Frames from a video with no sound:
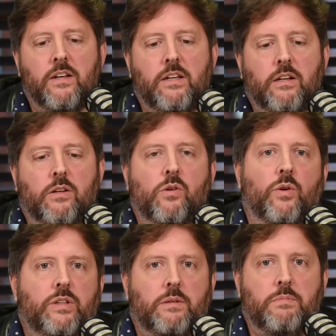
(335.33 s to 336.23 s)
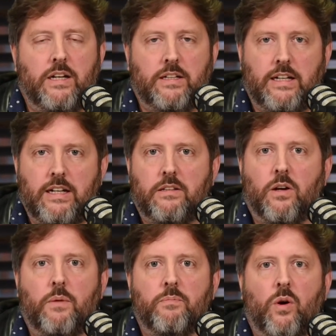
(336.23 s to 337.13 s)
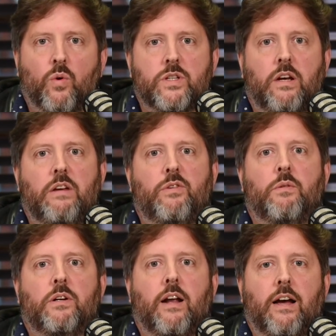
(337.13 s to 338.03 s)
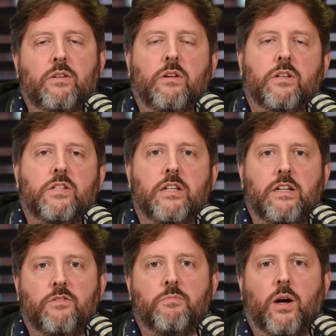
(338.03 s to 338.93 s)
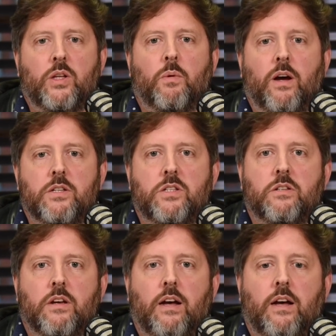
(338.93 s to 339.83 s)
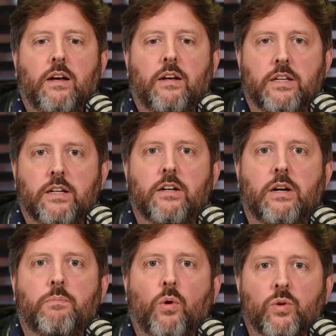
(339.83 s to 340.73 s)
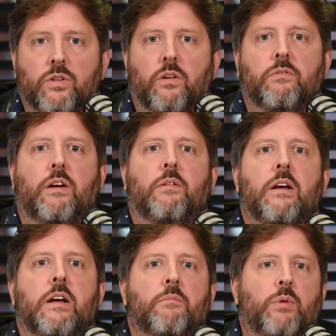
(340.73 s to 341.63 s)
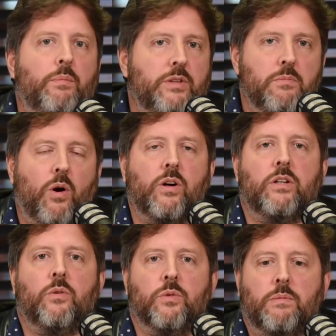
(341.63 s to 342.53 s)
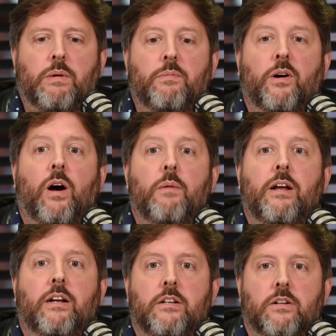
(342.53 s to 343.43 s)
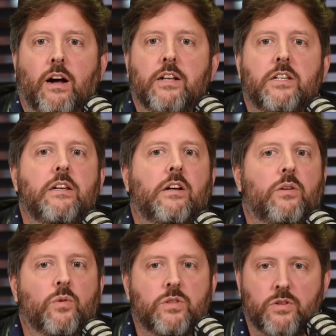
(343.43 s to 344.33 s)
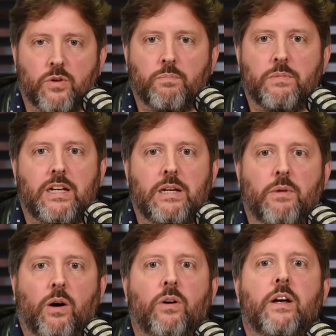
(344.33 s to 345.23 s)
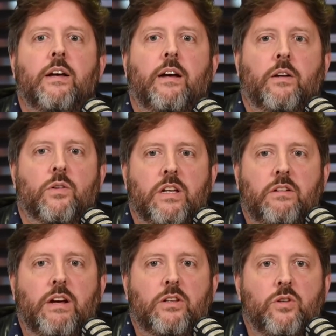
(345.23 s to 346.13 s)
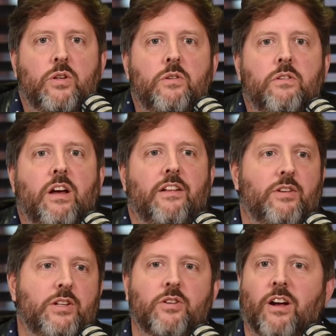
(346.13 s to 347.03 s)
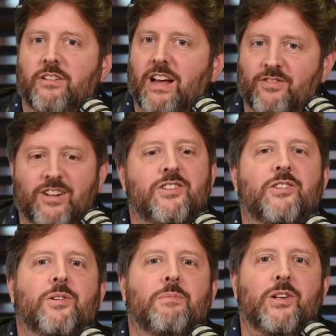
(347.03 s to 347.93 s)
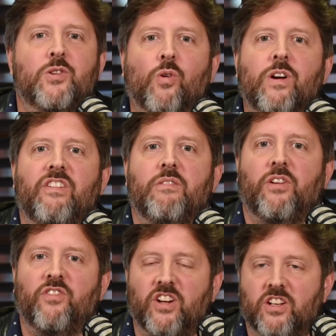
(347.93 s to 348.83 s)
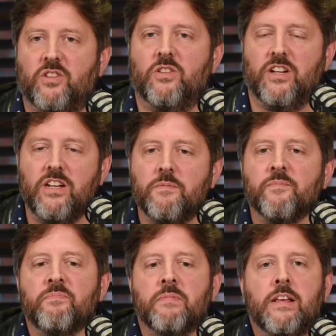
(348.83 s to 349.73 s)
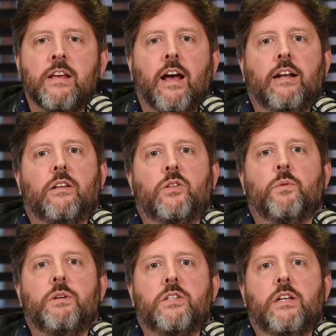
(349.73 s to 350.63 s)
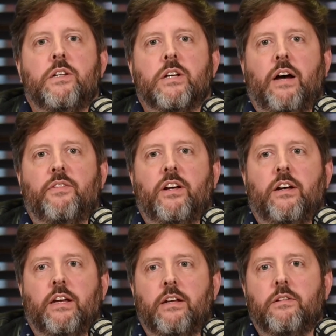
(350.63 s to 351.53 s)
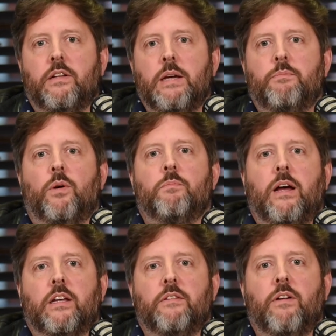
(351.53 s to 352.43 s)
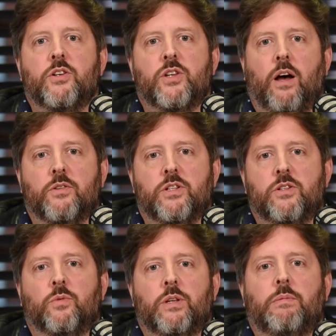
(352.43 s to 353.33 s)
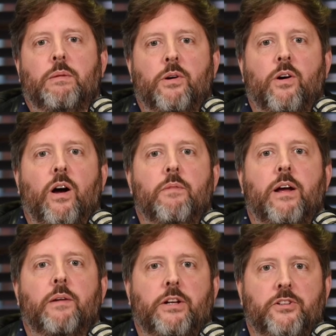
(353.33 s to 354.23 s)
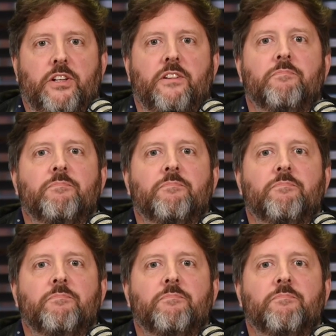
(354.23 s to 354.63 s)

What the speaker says: You can contact me at any time. Also, if you would like to receive my twice a year report on the property market in Onder Papegaaiberg in writing, you can also drop me an email and I'll send that to you, and then you don't have to listen to me talk if you prefer to read. And until we see each other again, keep on making those houses in Onder Papegaaiberg pretty.